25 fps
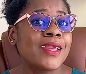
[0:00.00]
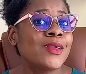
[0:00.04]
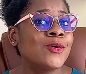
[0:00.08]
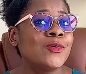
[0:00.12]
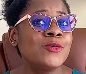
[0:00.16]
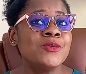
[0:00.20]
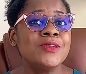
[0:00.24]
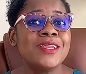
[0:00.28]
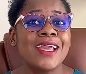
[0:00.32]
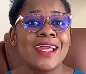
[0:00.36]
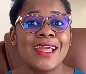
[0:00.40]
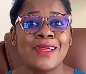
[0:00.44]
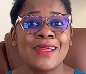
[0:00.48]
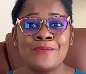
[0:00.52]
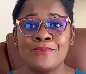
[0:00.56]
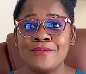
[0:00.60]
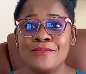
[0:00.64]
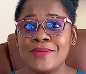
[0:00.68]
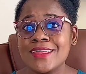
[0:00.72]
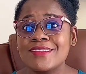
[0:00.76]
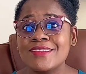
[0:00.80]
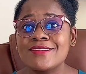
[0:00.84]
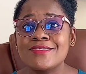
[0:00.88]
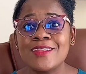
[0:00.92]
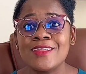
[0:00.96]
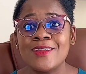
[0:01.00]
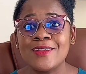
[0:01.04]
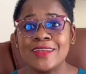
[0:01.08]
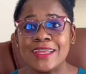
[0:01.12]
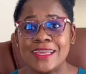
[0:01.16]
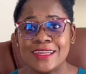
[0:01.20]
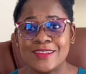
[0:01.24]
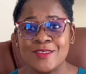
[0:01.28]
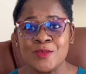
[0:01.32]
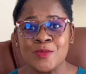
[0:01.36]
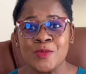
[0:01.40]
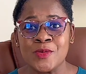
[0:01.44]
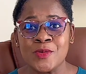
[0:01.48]
own personal
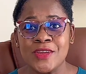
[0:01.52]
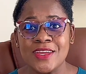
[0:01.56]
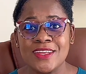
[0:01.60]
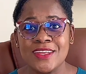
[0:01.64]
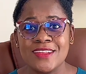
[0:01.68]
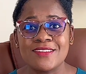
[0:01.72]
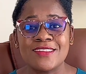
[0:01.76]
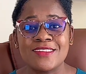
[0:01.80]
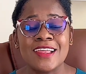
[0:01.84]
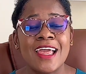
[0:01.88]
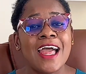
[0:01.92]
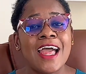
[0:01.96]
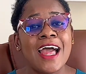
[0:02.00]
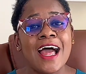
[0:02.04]
experience.